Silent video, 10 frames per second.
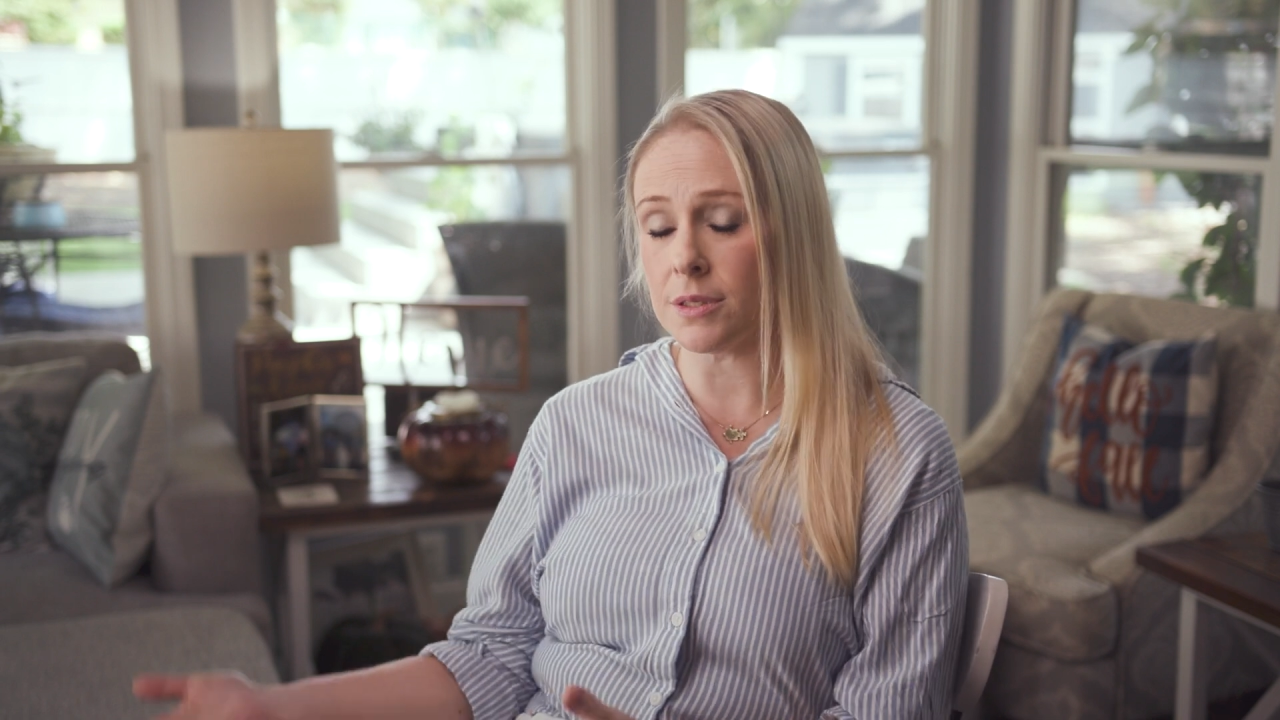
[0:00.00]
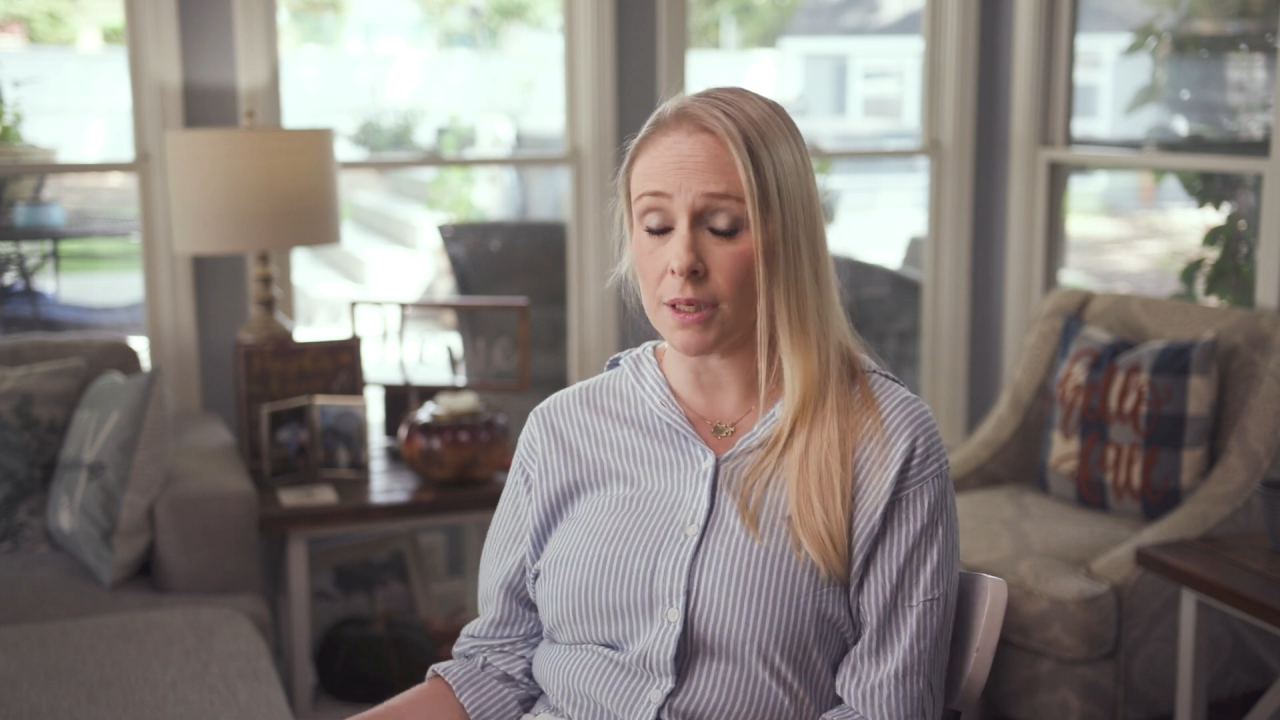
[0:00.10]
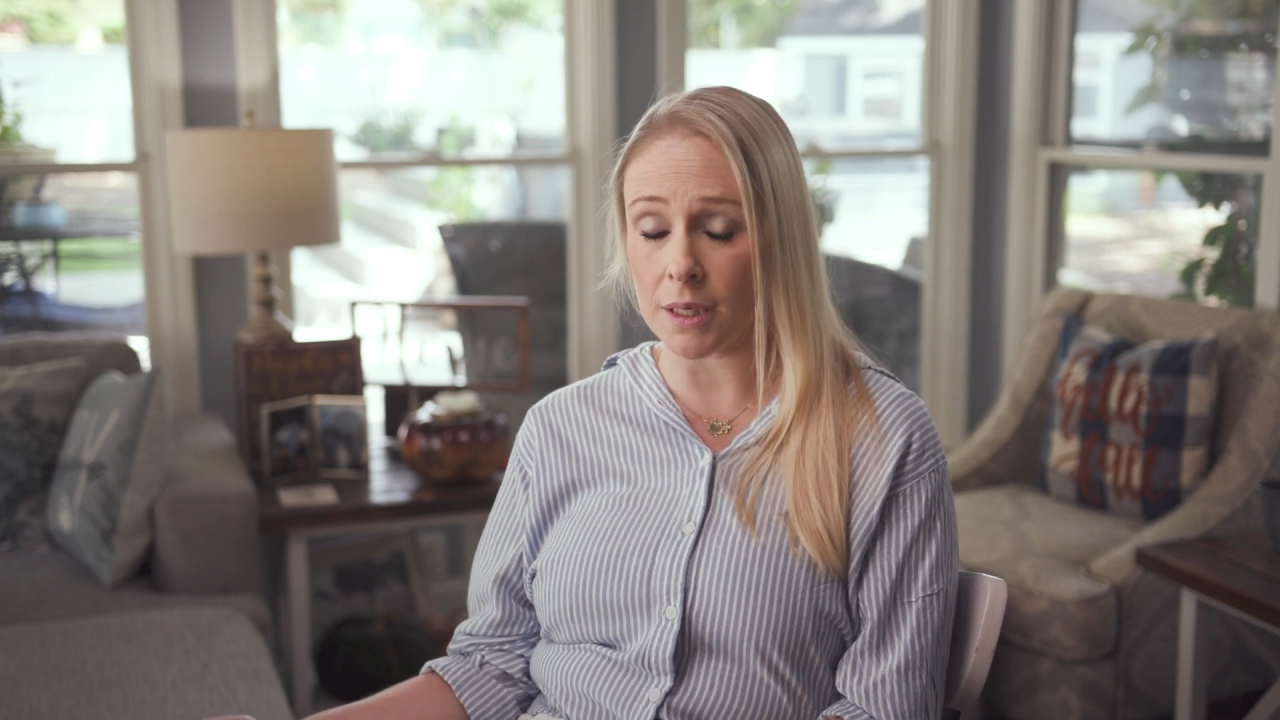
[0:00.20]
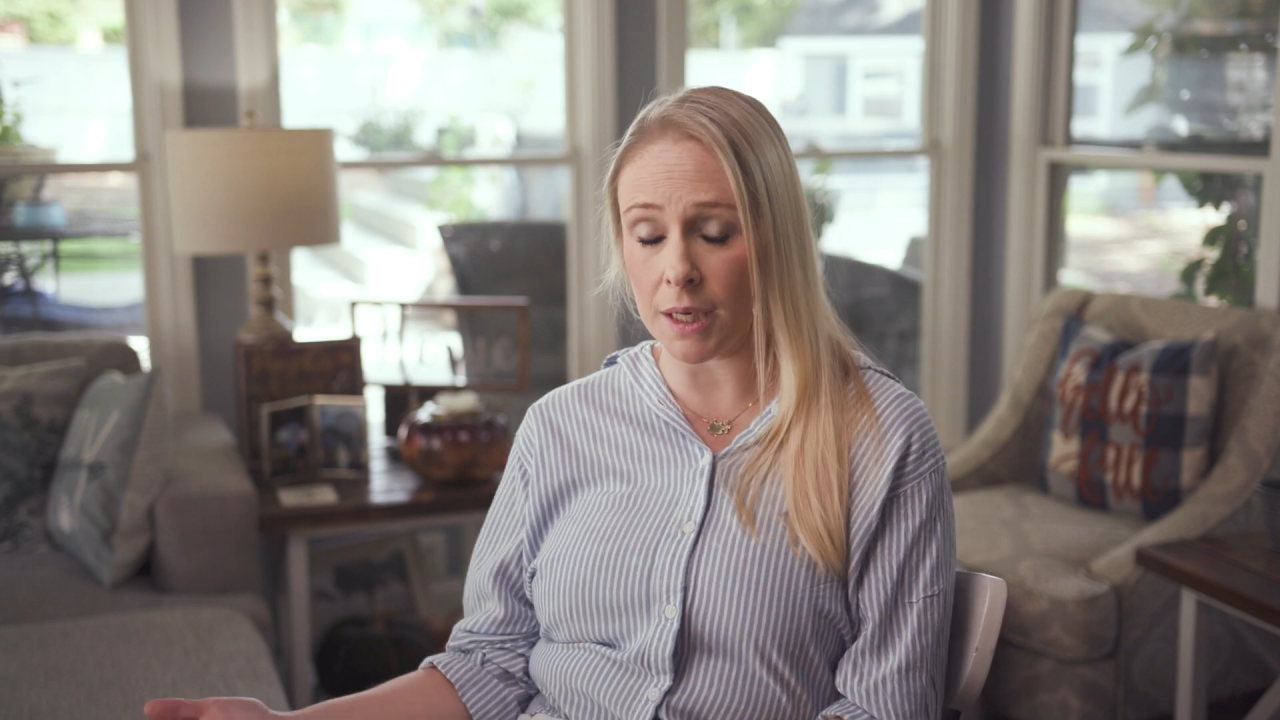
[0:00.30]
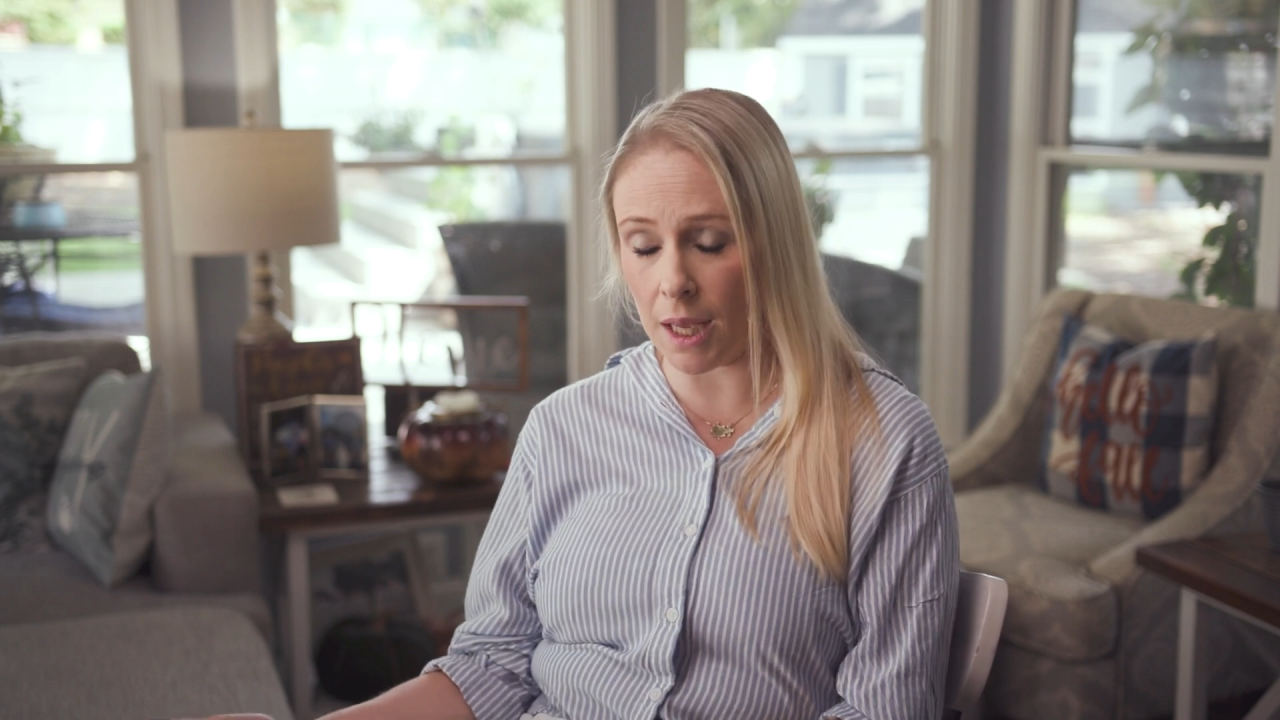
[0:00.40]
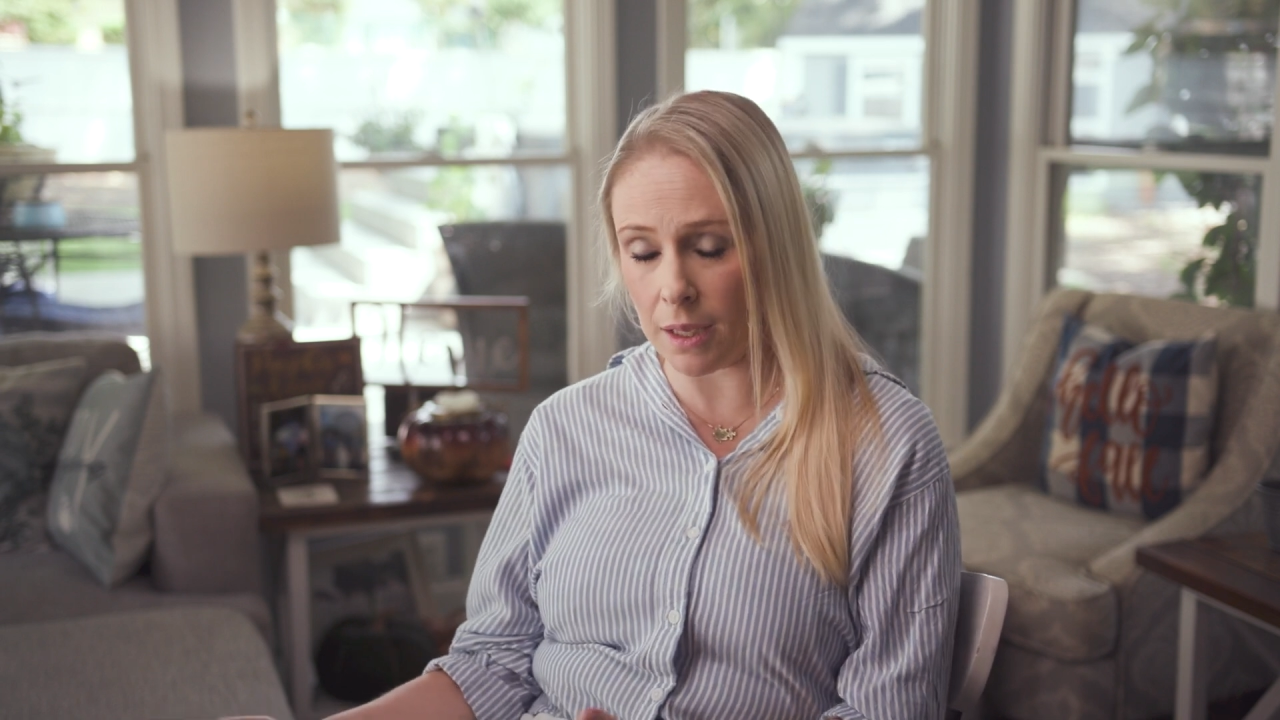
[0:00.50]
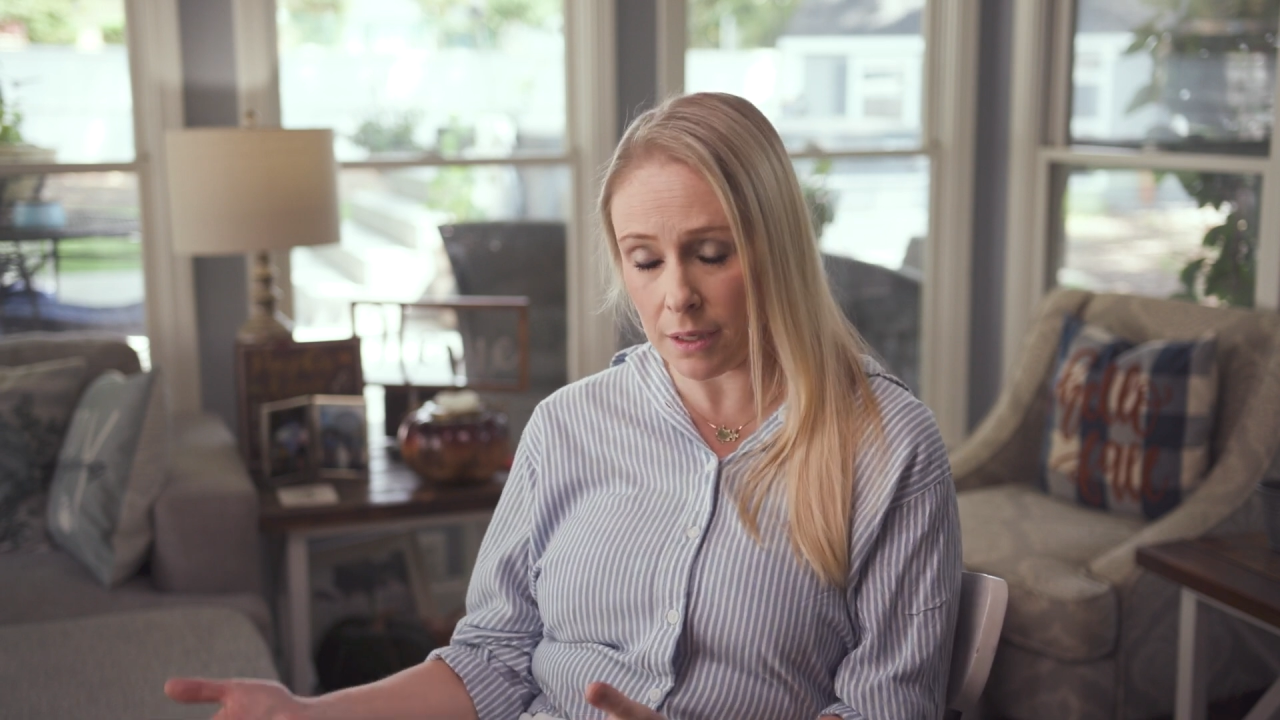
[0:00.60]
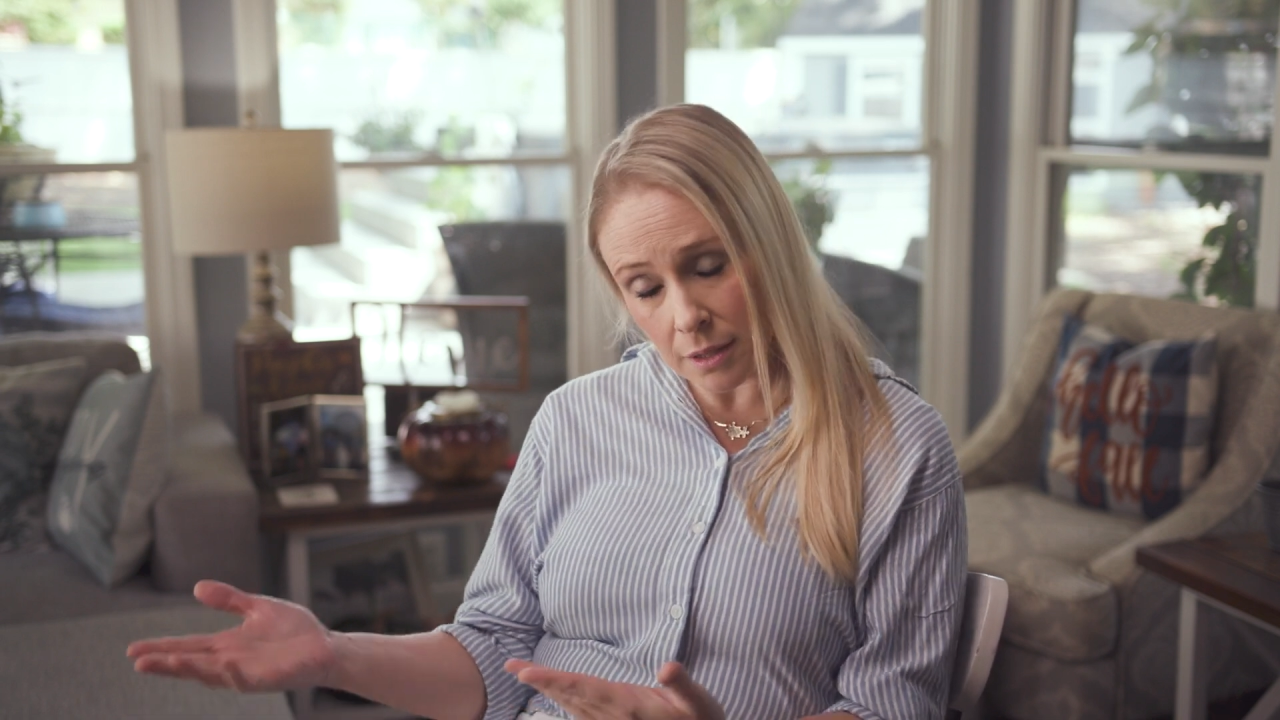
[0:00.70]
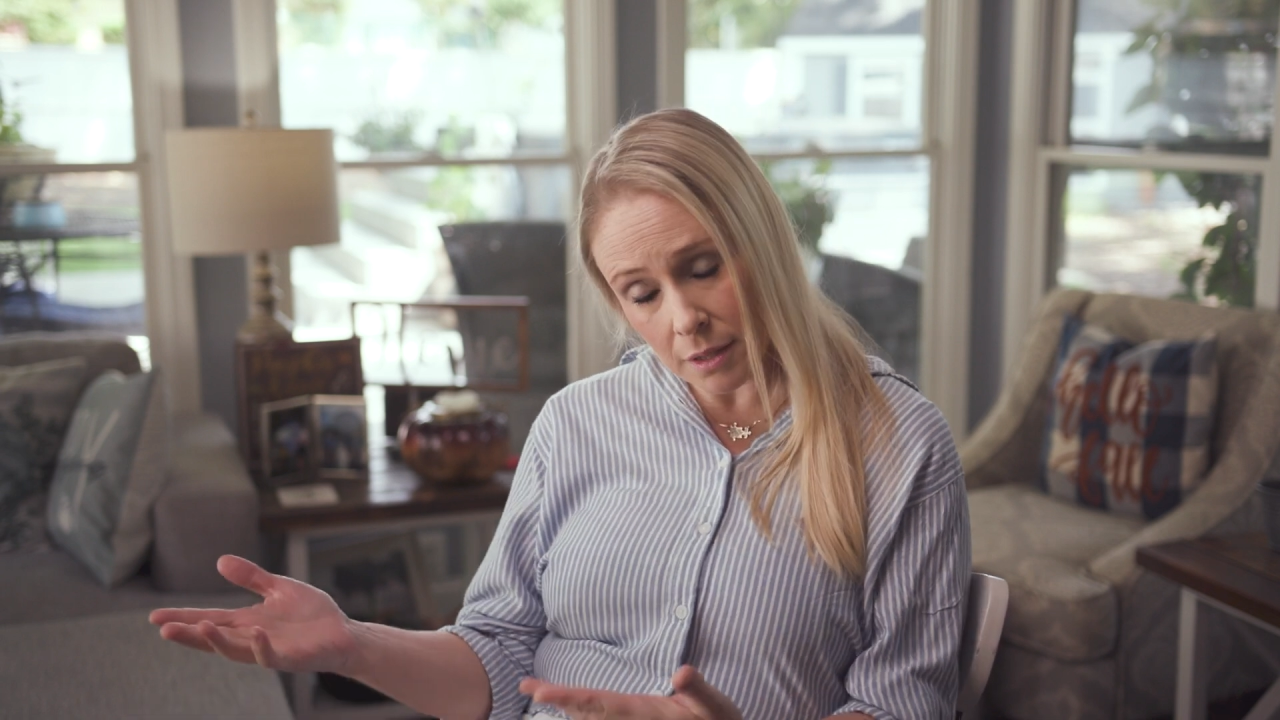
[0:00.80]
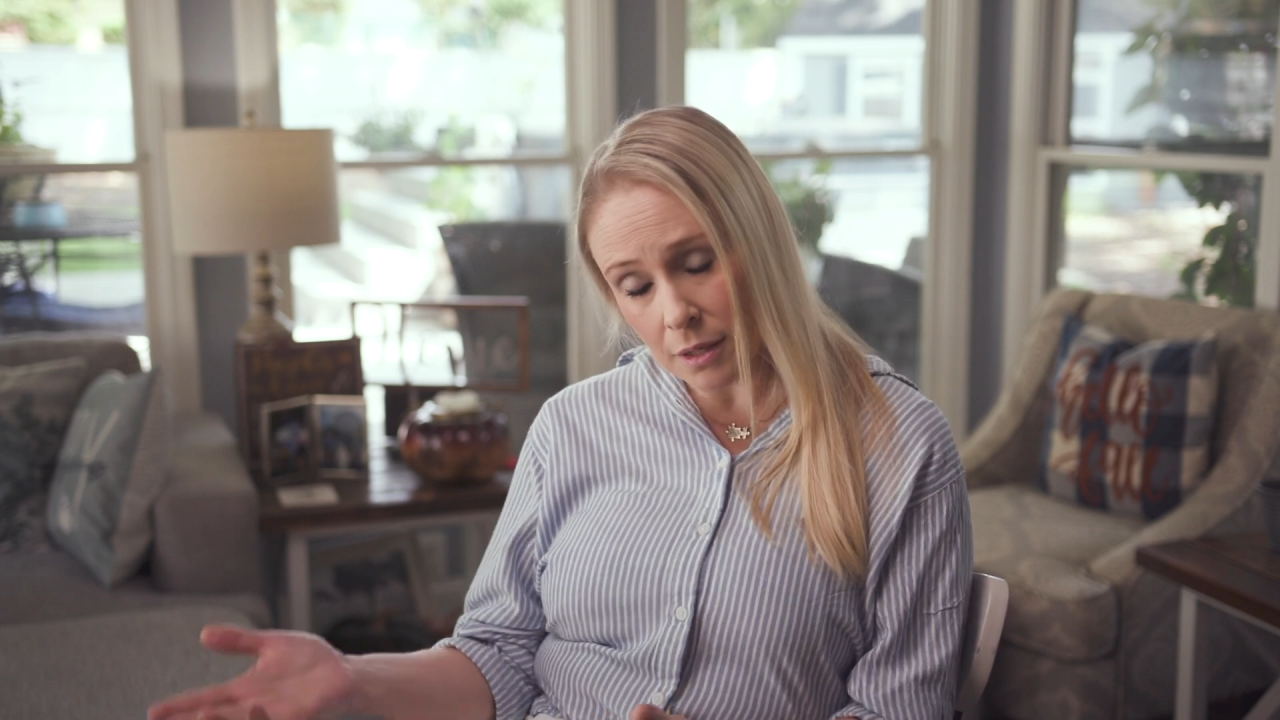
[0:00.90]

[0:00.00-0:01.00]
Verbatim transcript: seen it hit